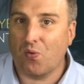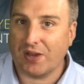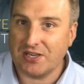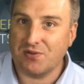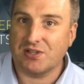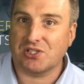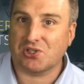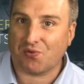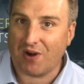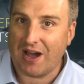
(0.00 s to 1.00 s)
Can you
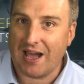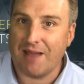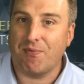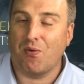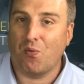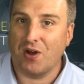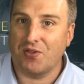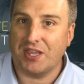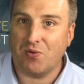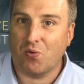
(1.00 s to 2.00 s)
describe
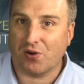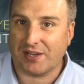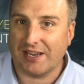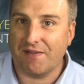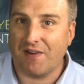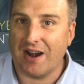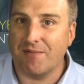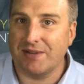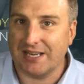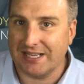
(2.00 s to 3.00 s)
what the working
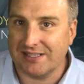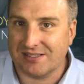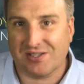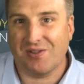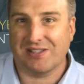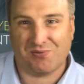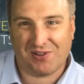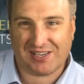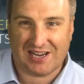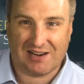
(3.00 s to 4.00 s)
environment is? So that's
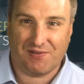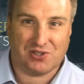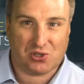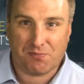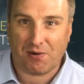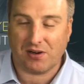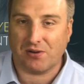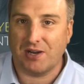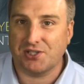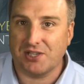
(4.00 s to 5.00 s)
really kind of a
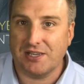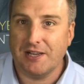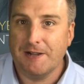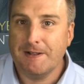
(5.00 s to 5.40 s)
two-part question.